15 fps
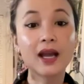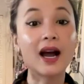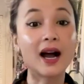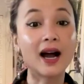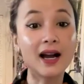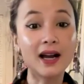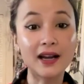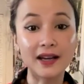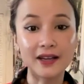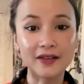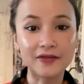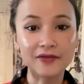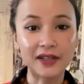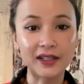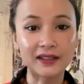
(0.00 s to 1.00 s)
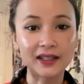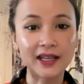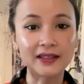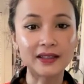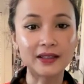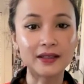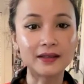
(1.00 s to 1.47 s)
I felt like
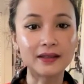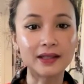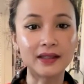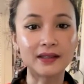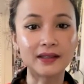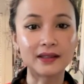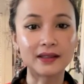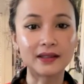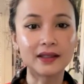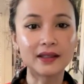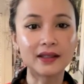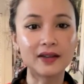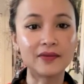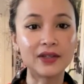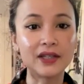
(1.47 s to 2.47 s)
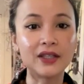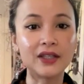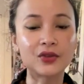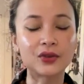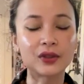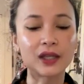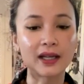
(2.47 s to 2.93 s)
the descendant of an
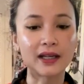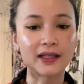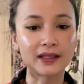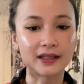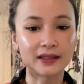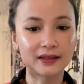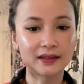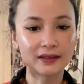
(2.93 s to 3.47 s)
Israelite.